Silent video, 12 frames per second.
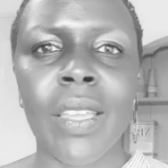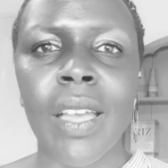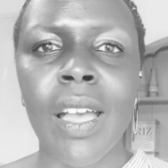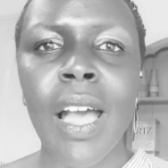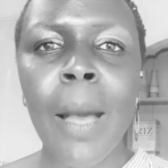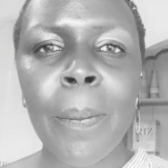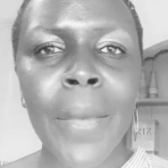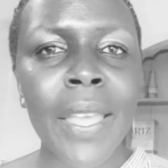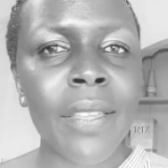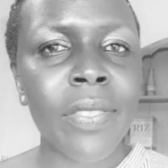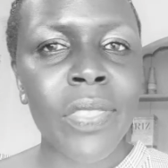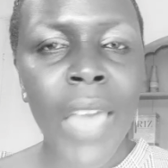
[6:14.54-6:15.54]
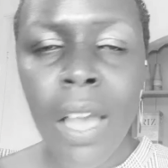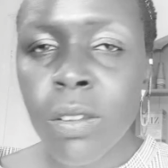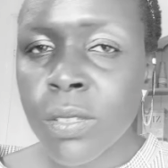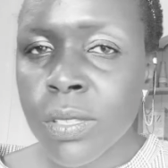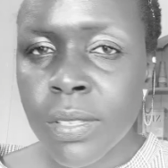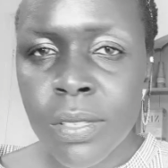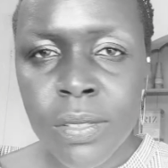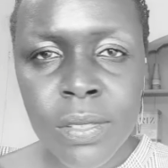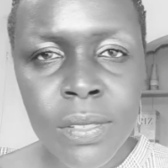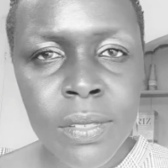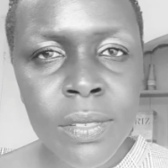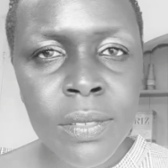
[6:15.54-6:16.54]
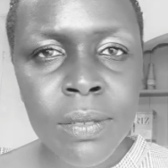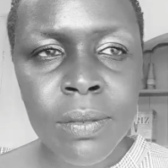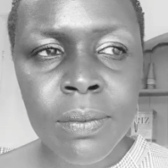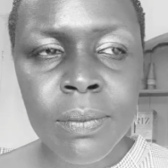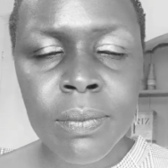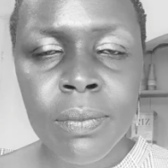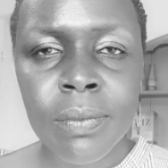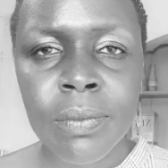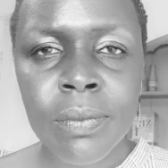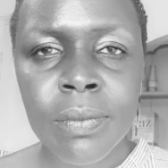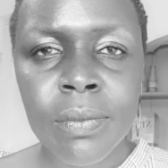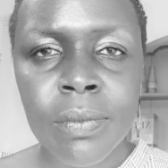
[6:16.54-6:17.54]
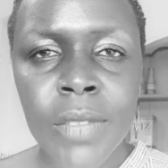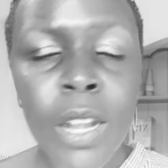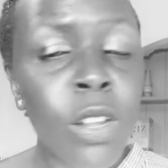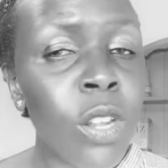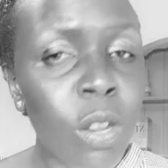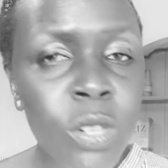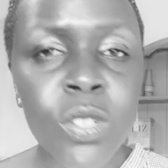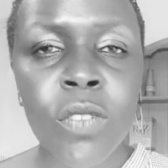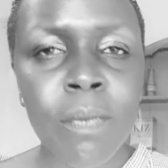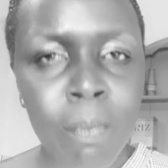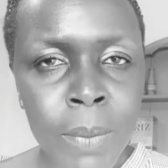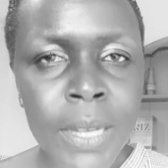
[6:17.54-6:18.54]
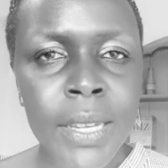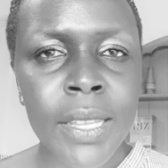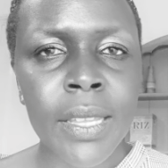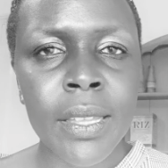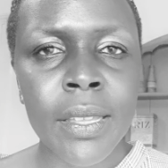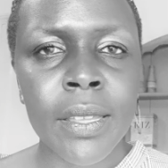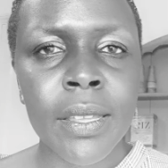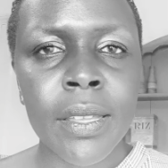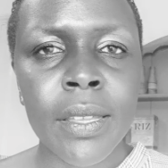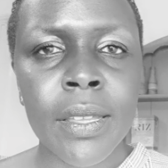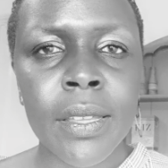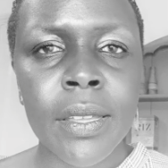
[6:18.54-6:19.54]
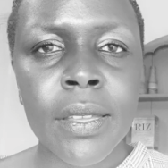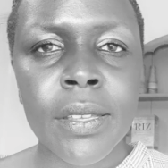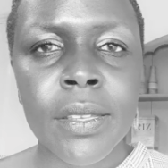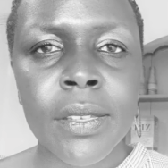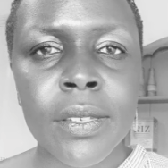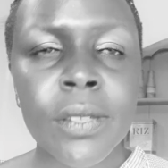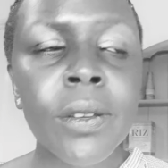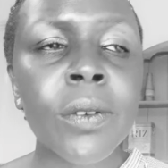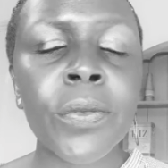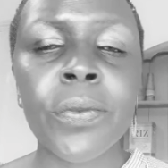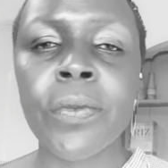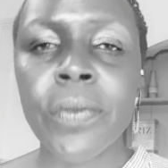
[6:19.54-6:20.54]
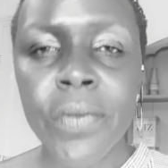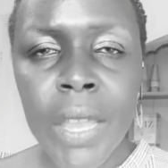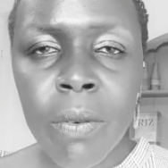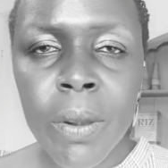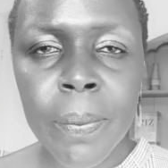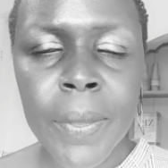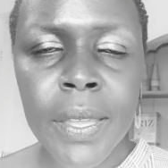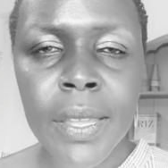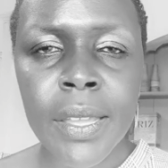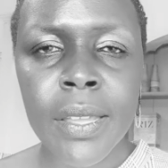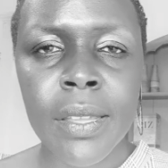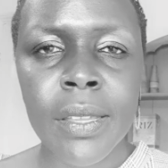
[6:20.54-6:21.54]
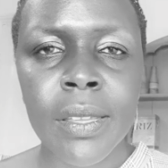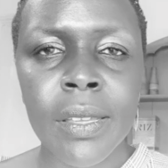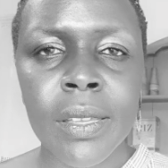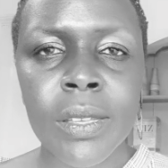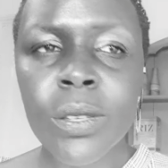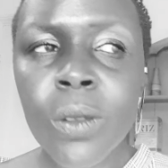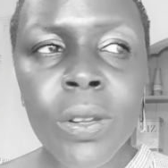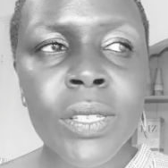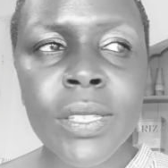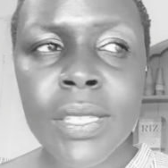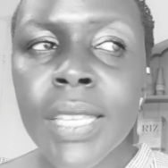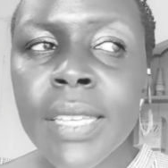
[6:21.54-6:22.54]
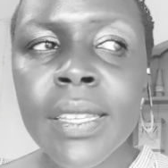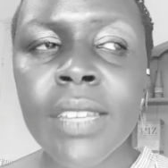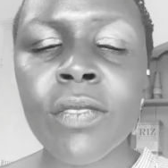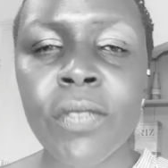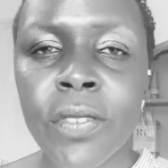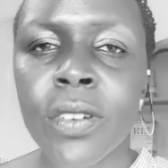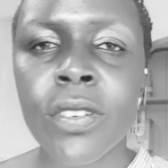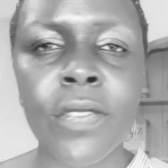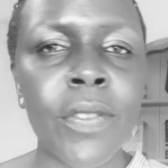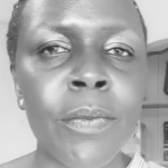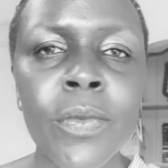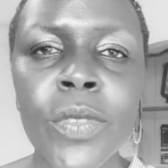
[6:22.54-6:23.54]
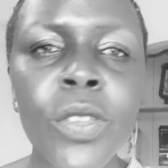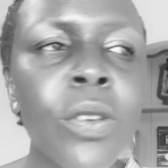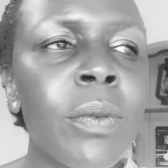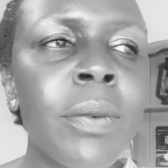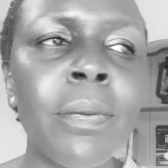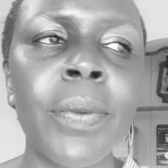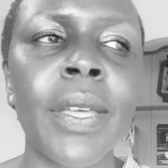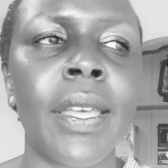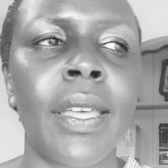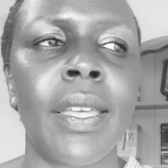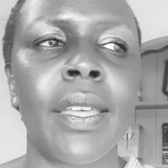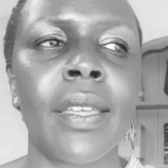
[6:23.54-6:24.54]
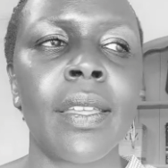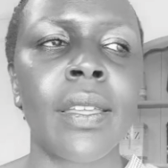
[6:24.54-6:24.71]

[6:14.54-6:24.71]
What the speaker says: are paying thousands, a lot of money to go through therapy, to go and sit in front of a human being